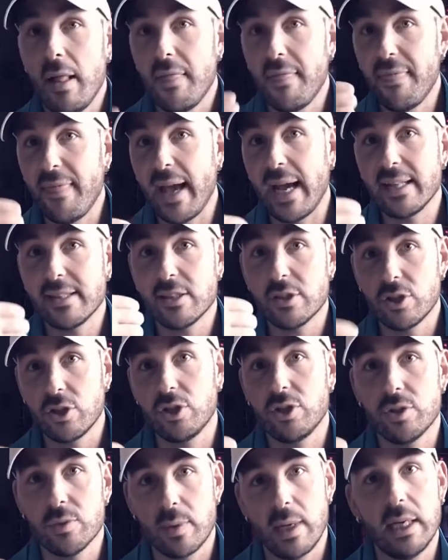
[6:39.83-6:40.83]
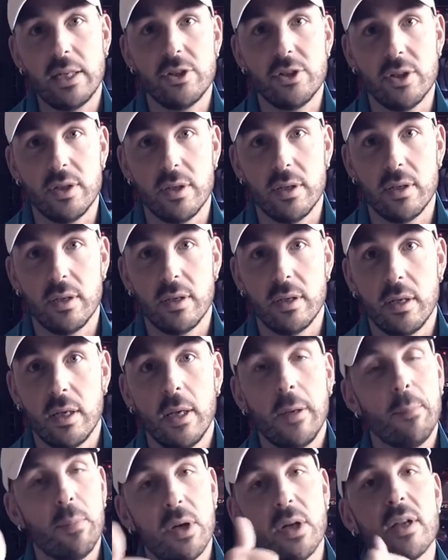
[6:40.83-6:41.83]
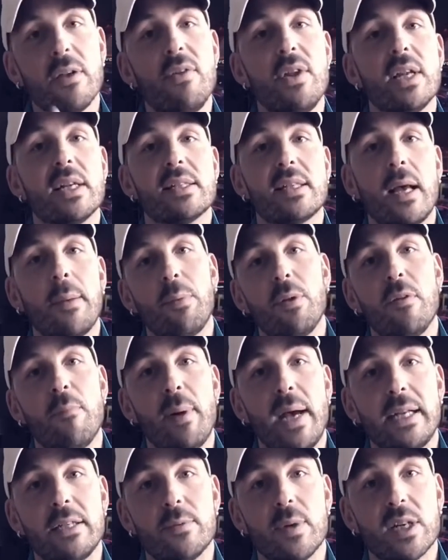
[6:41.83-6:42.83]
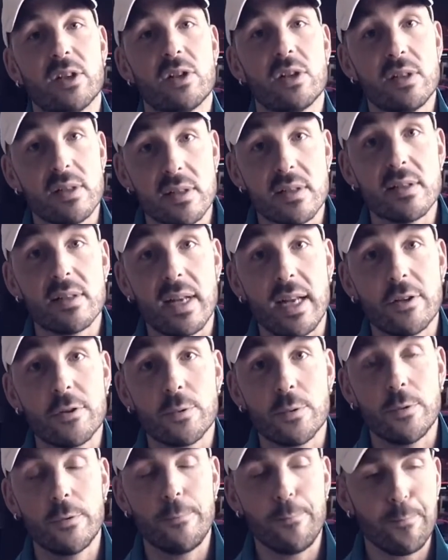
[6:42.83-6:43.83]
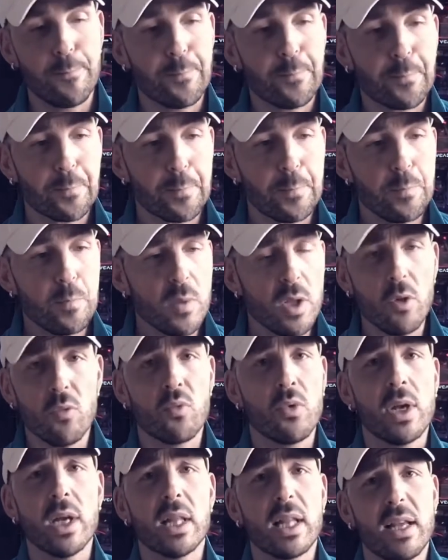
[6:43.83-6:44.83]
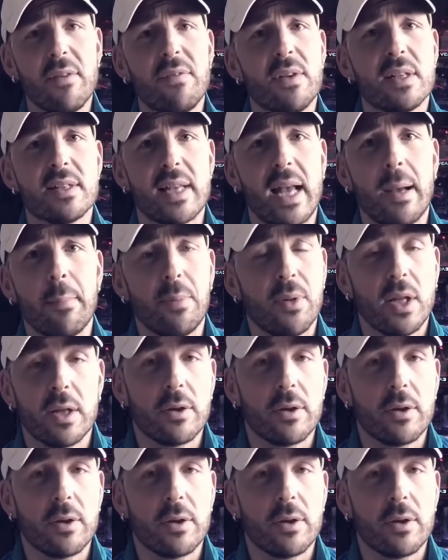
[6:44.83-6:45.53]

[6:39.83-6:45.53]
That's good direction. But I'll give you an example of bad direction. This is an actual real life example.